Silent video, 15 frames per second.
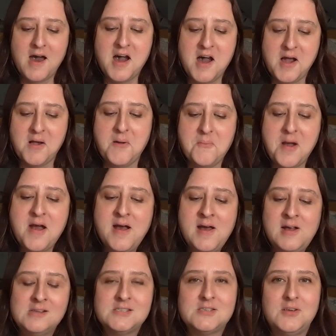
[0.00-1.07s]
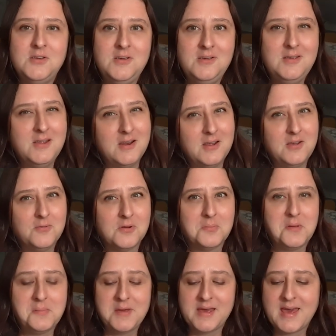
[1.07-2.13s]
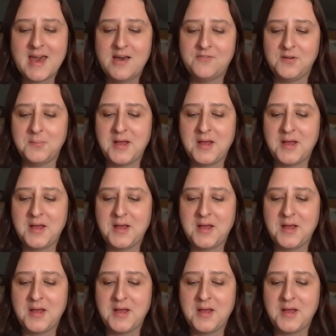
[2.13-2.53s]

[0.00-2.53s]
um, so you, you, know you want to be a bit careful